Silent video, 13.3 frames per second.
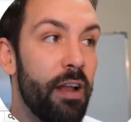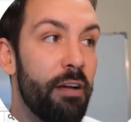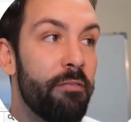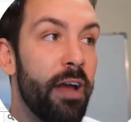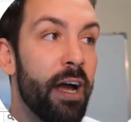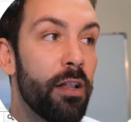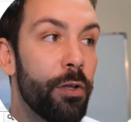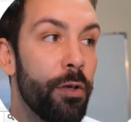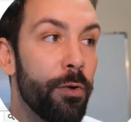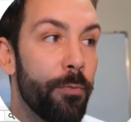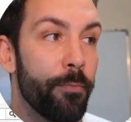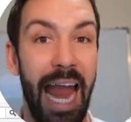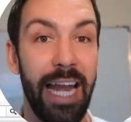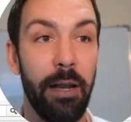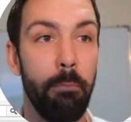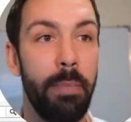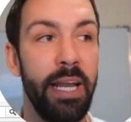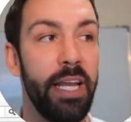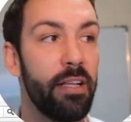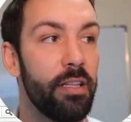value. And
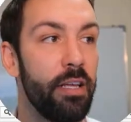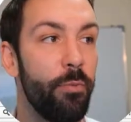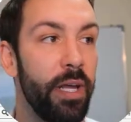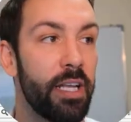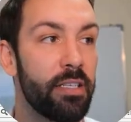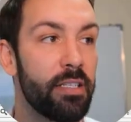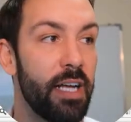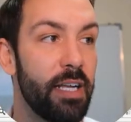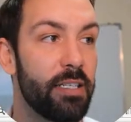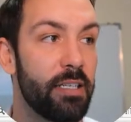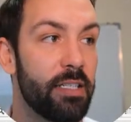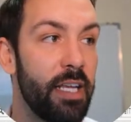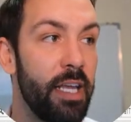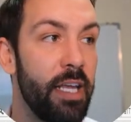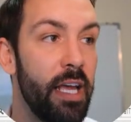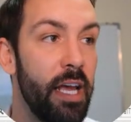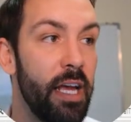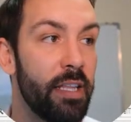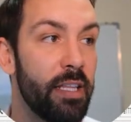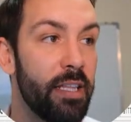immediately we can start to see
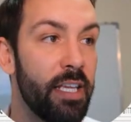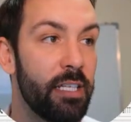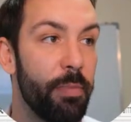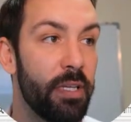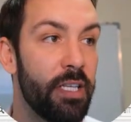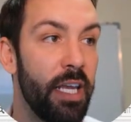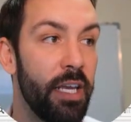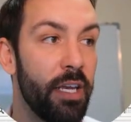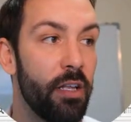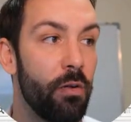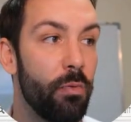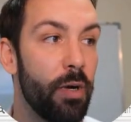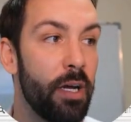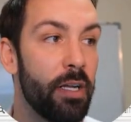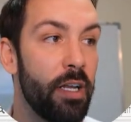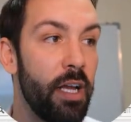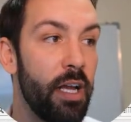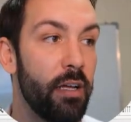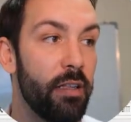that this particular one,